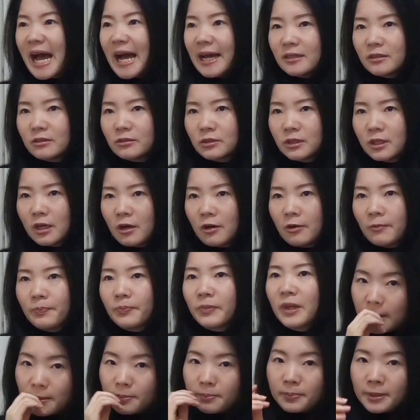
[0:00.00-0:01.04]
I don't know.
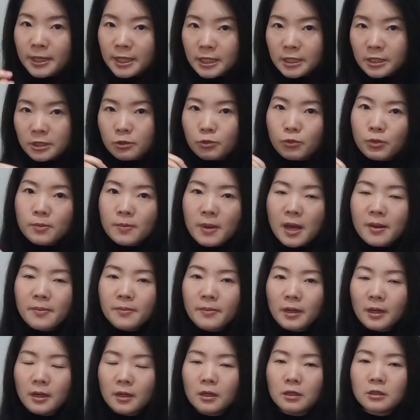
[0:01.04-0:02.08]
But please
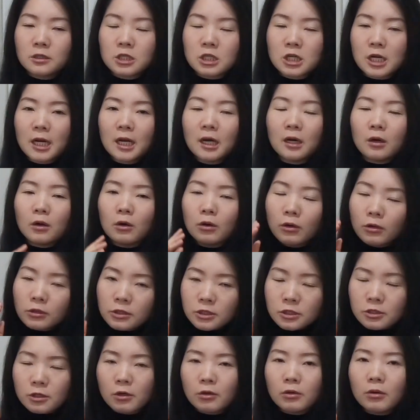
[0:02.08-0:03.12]
remember, Australia
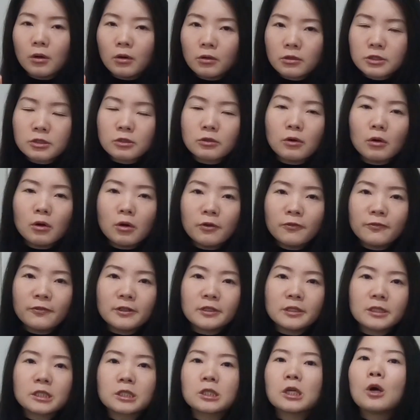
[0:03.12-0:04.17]
also
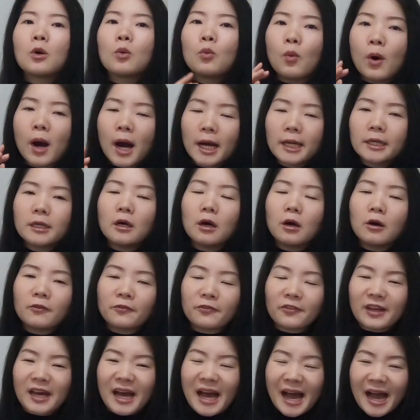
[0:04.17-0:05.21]
offers one
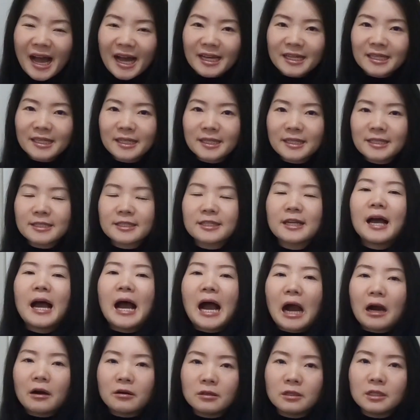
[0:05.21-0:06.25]
of the highest
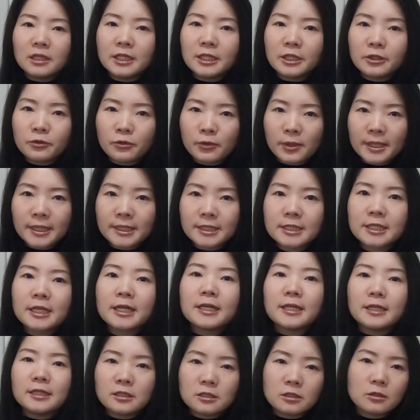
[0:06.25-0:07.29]
hourly rate
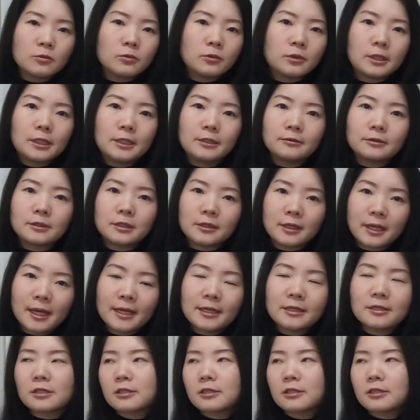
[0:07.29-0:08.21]
in the world, okay?